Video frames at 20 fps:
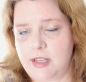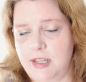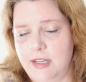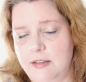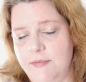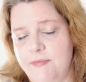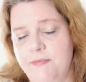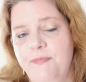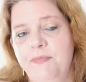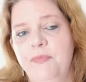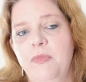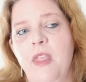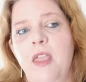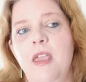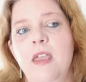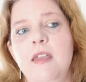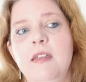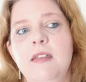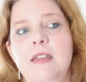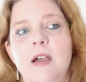in.
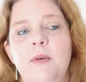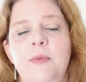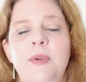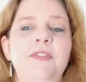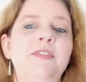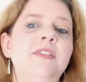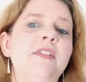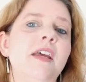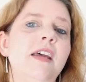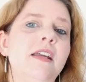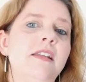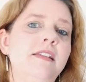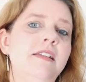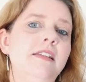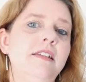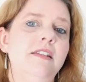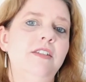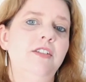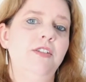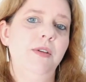Now we've
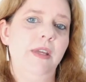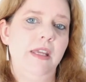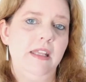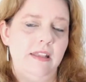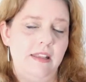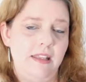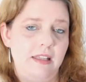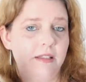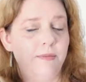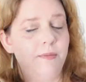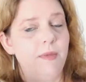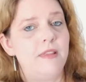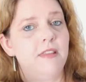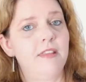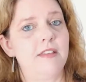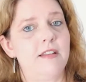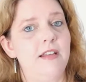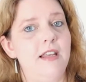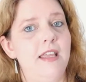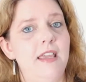started doing these
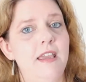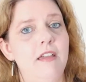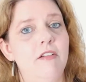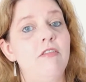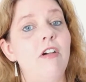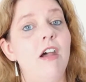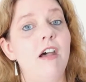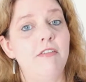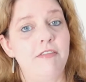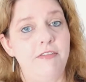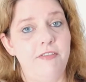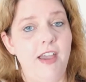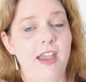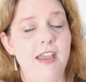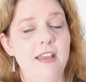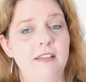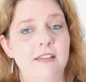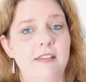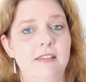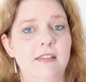monthly craft
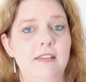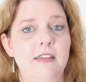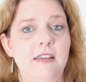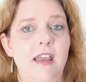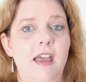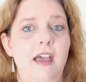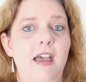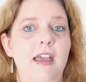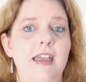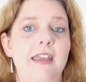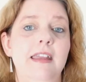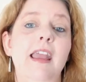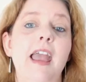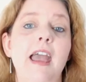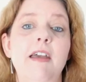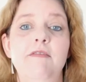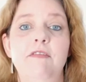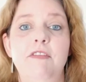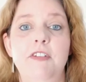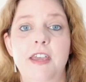fairs in
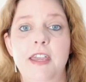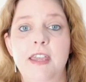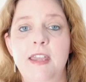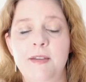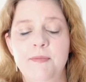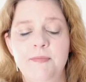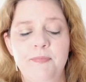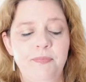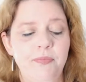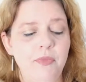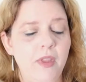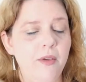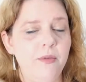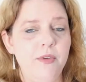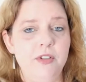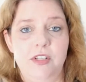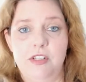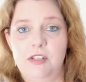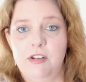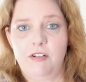Kenfig,
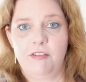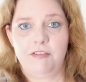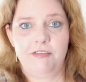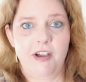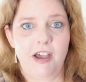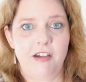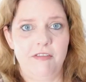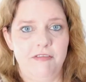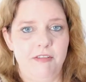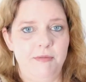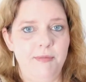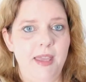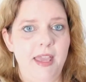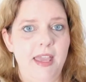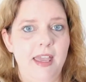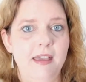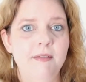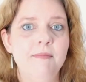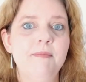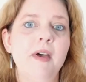which is not far from
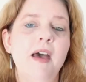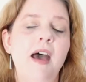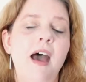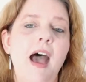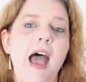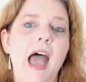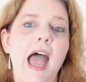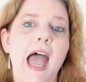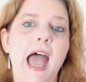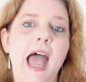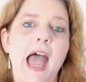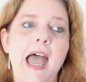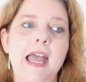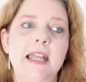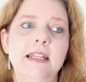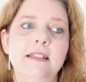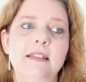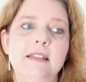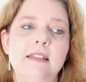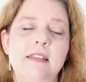here,
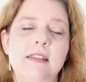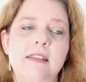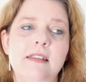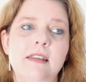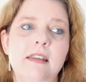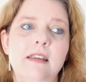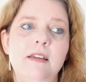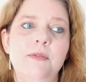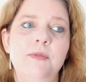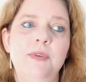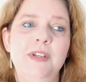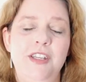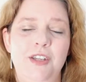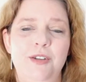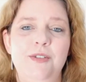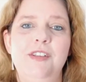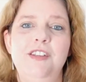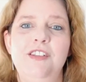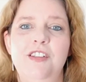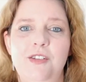and we're
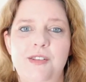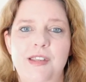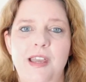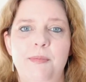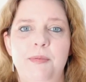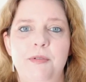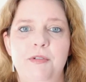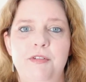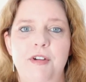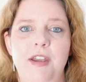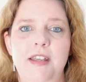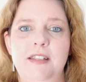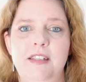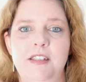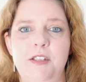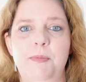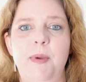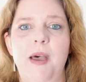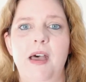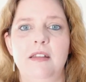using those apple crates
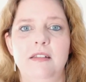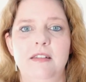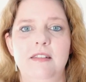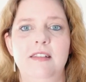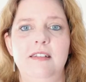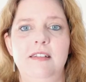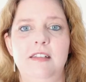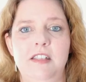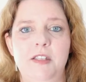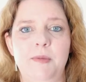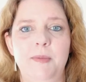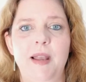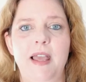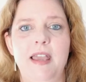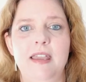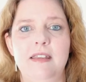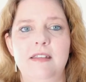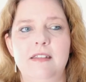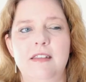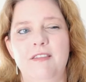as part of the
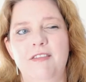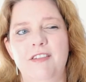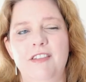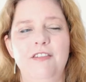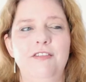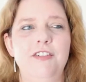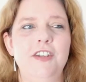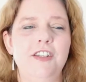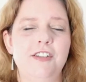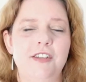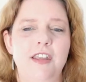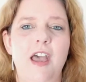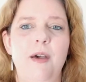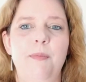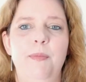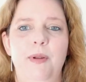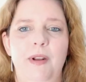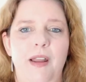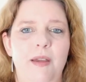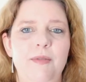display. So for the first
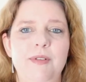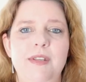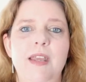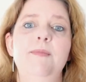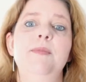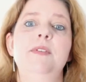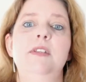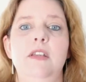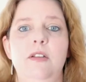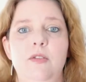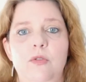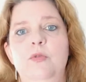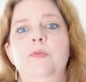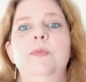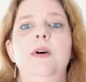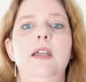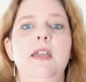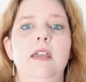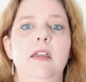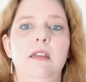couple I was emptying all
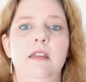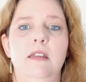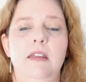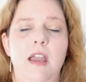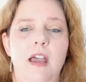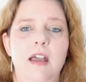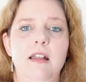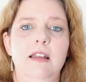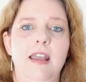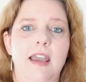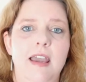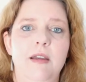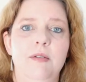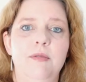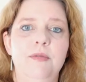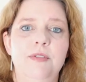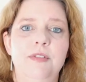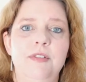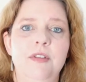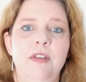my yarn
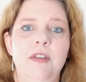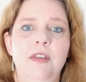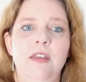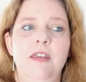out,